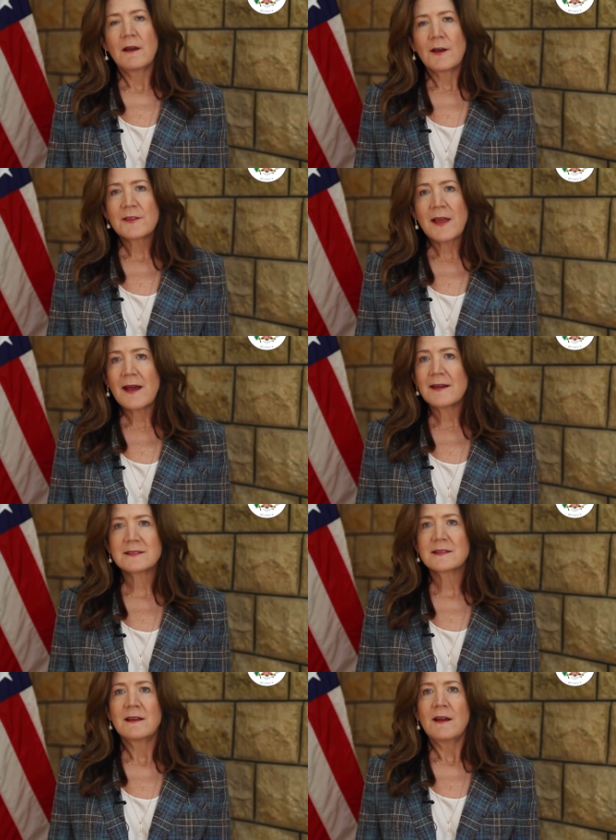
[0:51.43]
On
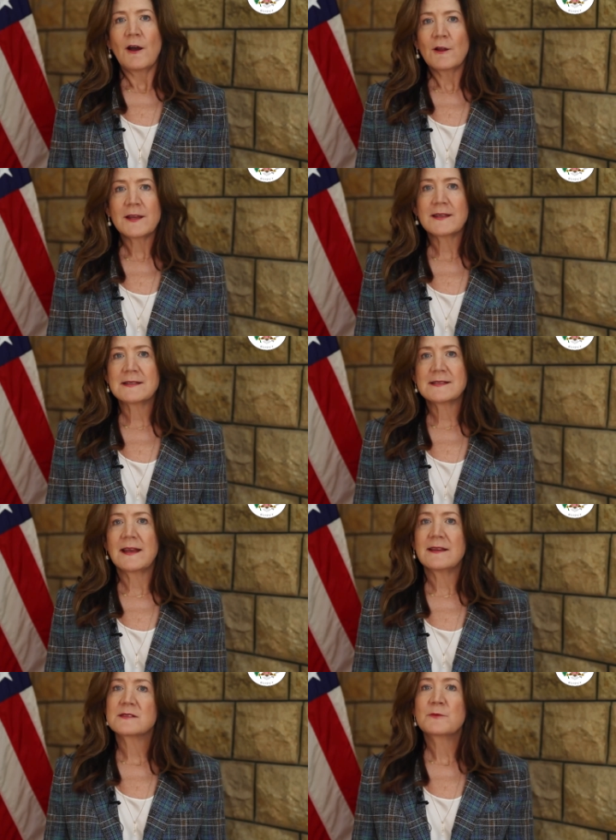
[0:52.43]
that, all I can
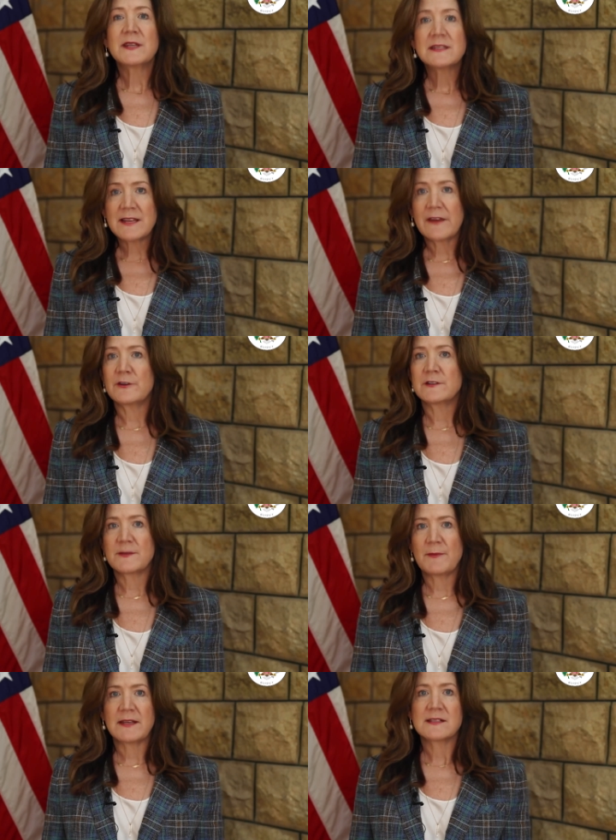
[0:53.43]
say is we endeavor
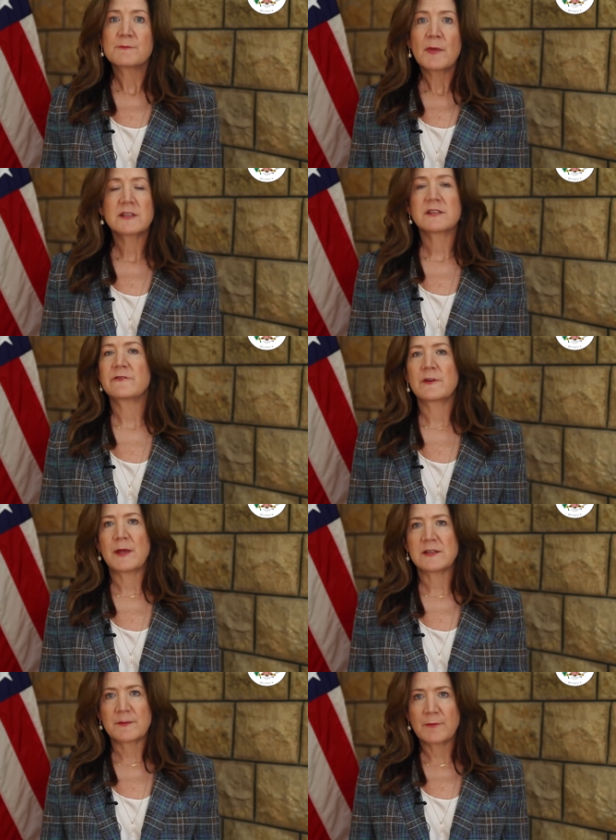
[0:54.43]
to make as much
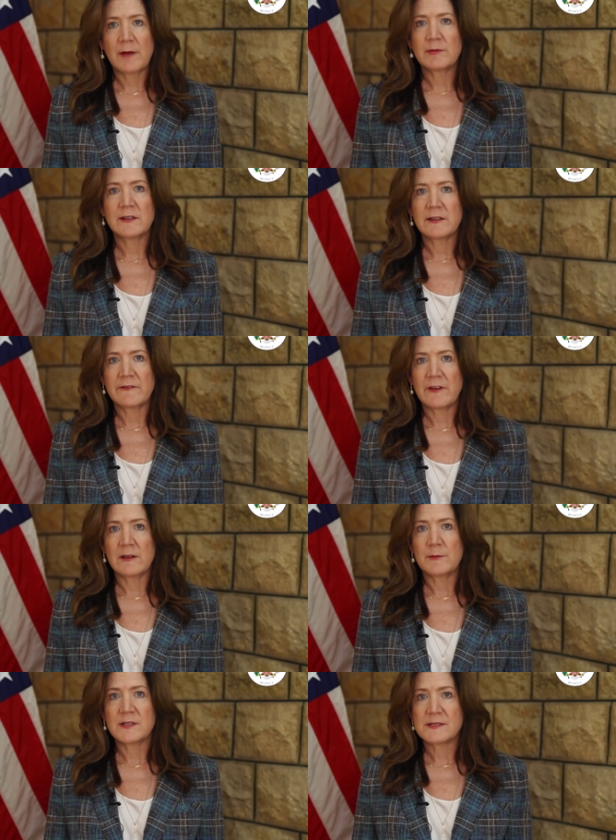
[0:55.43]
information publicly
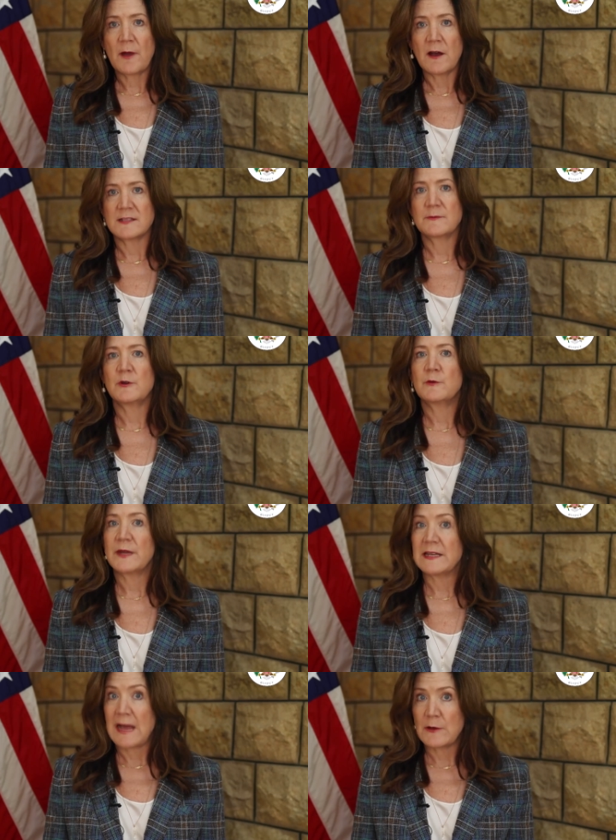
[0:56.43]
available as possible
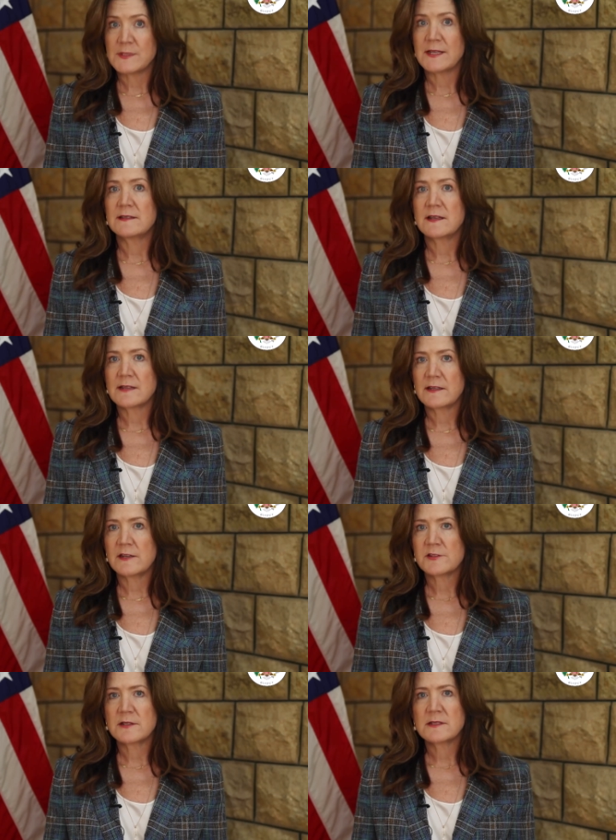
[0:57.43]
when announcing
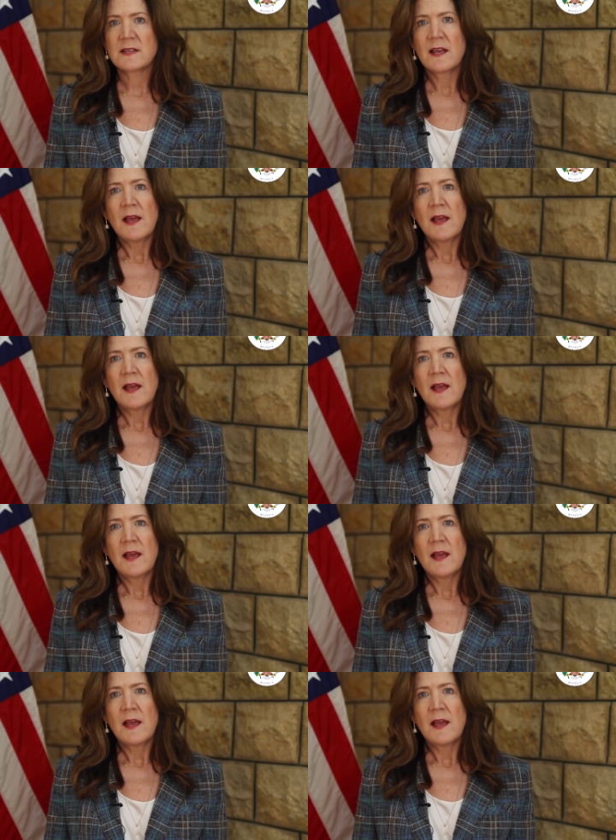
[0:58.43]
designations,